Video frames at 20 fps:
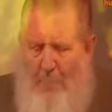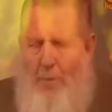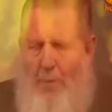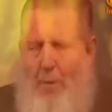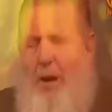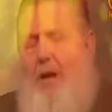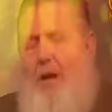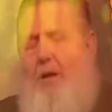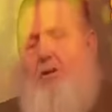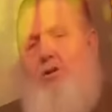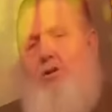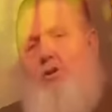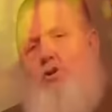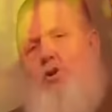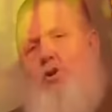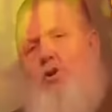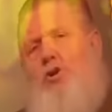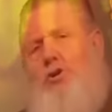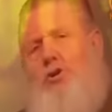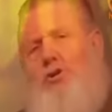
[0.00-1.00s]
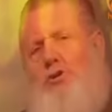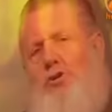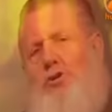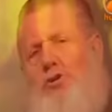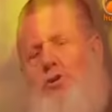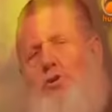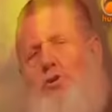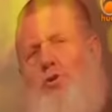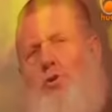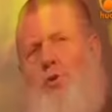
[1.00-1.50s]
But what I'd encourage you
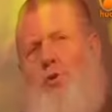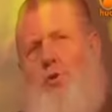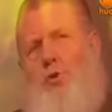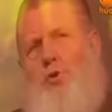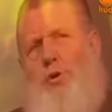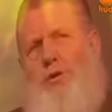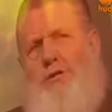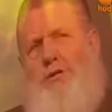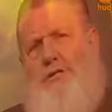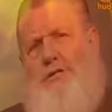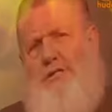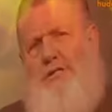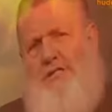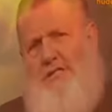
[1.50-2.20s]
to do is to